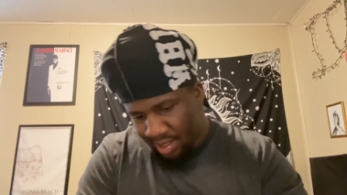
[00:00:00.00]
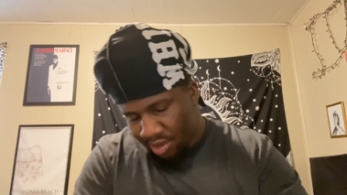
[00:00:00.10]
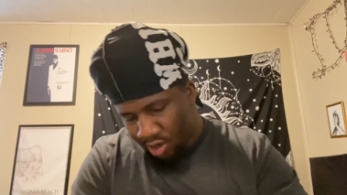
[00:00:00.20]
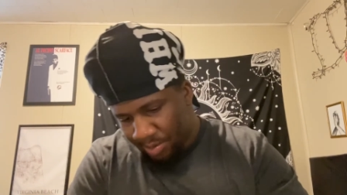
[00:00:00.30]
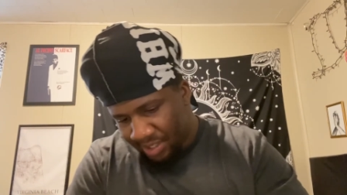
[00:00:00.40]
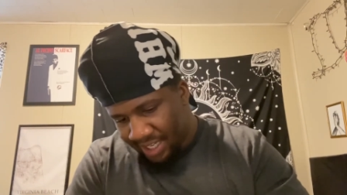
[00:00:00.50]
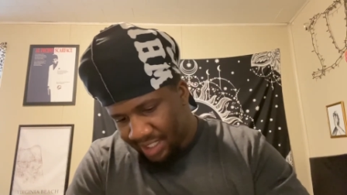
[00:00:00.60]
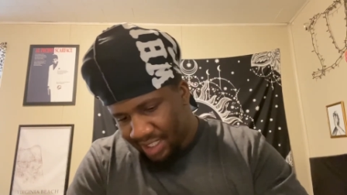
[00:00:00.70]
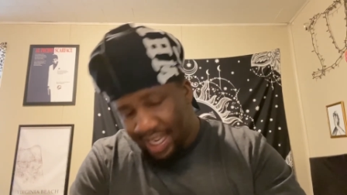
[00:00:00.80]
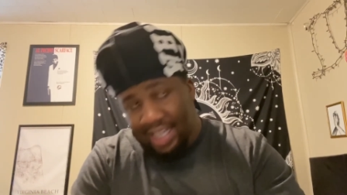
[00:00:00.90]
Hope you
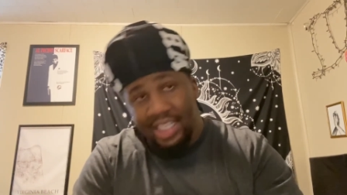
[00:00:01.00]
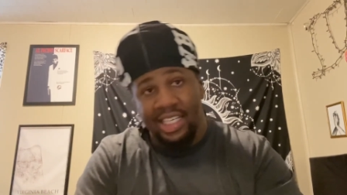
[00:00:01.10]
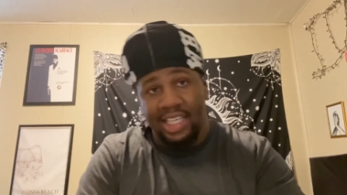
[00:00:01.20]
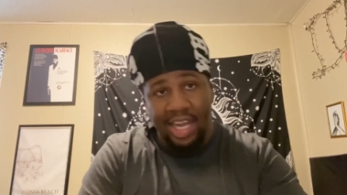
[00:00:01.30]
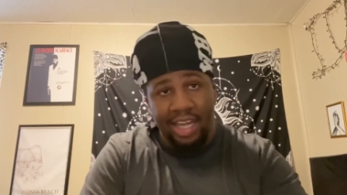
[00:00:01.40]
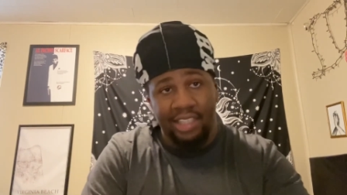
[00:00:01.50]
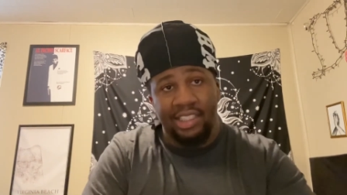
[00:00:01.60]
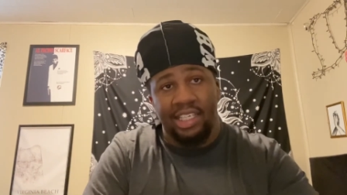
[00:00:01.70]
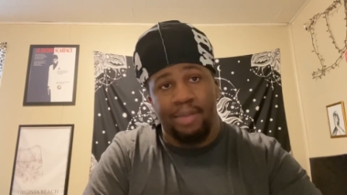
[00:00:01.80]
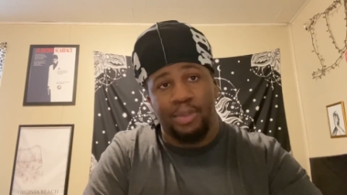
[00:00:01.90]
guys are liking the
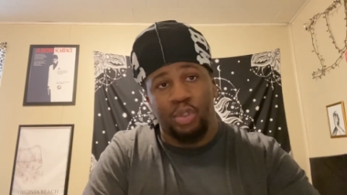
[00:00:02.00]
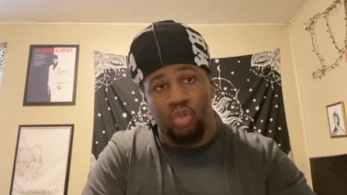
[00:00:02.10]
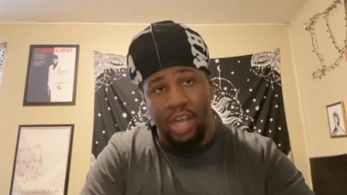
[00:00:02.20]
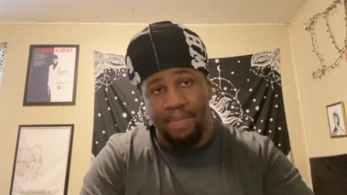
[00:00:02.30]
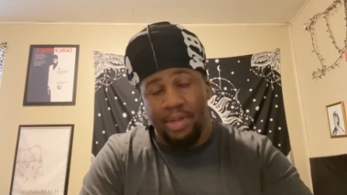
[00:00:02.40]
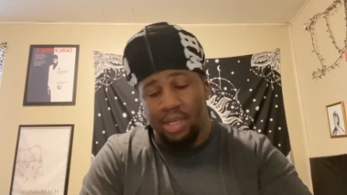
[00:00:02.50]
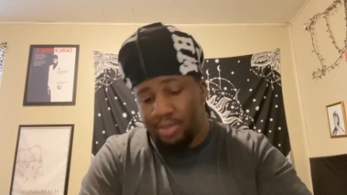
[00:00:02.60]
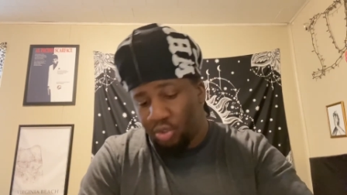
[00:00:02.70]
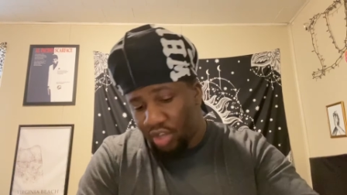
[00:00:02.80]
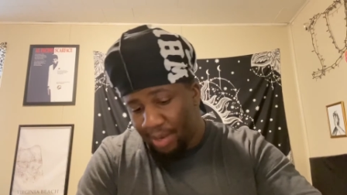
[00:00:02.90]
content I've been dropping. I've
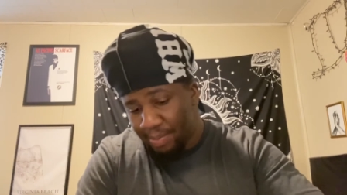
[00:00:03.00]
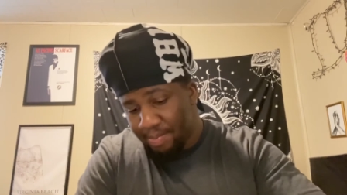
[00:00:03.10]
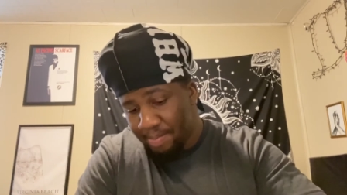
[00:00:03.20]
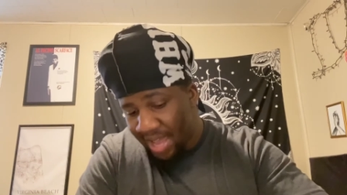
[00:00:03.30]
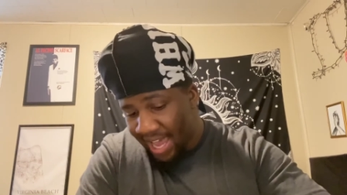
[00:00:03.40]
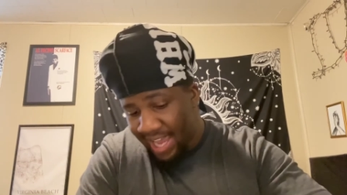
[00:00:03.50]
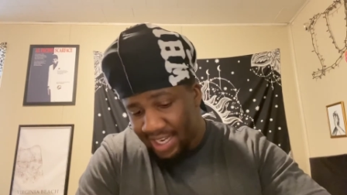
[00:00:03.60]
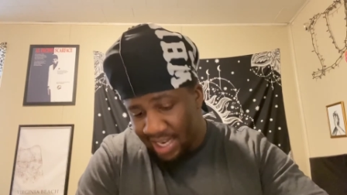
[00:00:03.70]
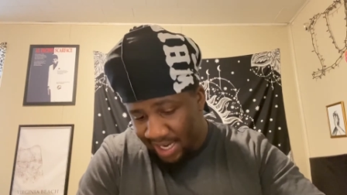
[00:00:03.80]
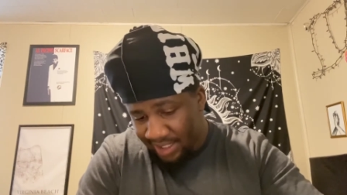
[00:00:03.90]
been dropping mad
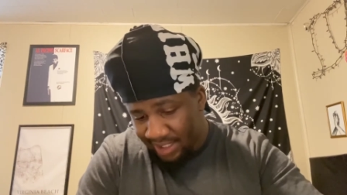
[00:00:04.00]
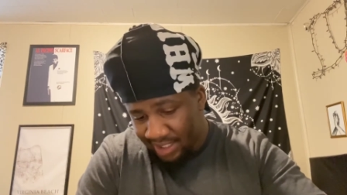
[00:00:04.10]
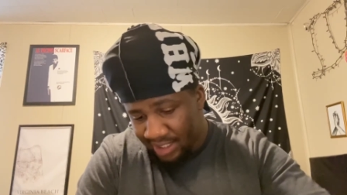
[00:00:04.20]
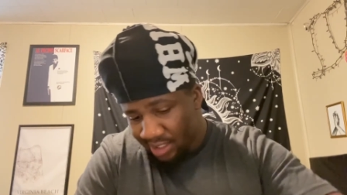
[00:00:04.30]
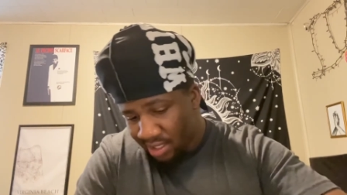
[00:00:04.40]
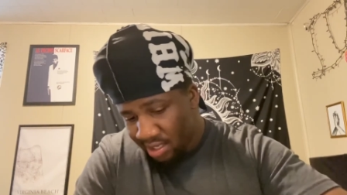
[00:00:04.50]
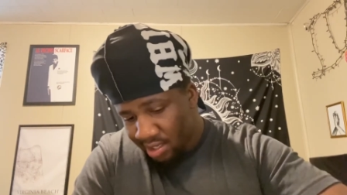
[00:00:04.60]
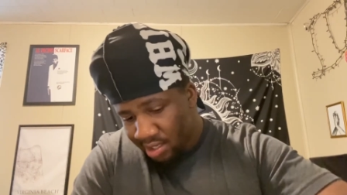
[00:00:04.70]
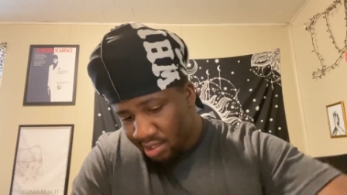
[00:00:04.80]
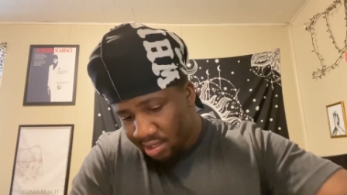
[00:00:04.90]
content,
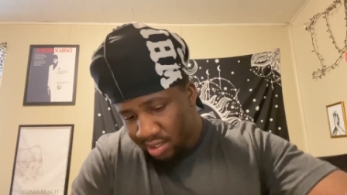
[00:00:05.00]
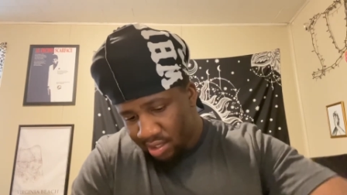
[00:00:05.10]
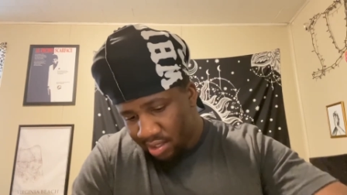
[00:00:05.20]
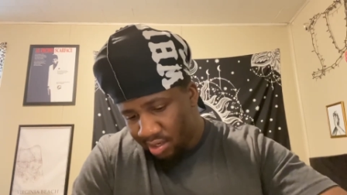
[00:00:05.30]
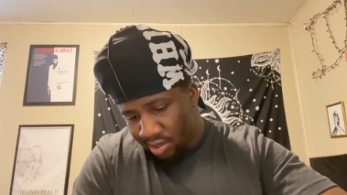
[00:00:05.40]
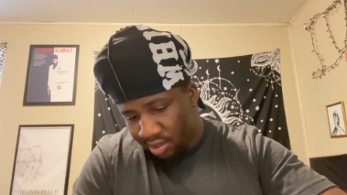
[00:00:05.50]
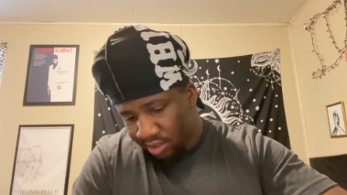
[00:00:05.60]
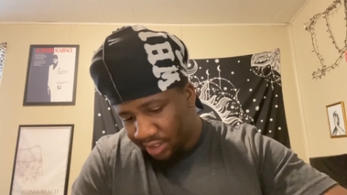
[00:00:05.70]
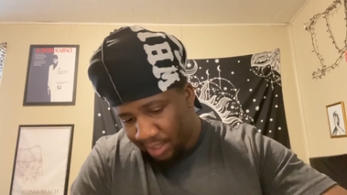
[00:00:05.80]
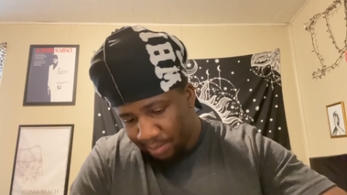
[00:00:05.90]
all
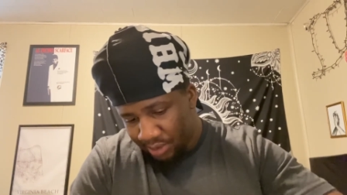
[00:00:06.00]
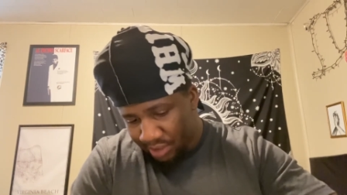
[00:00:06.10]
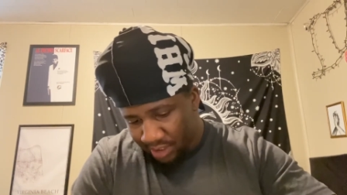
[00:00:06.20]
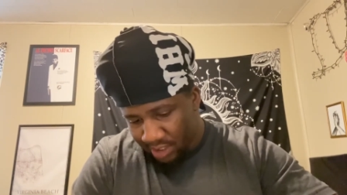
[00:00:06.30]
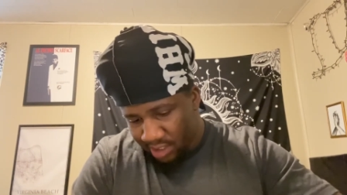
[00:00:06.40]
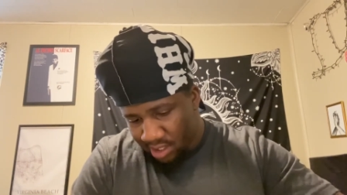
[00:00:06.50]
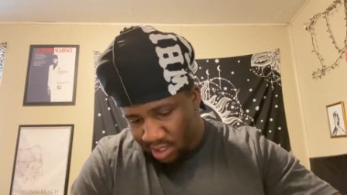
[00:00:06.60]
type of shit.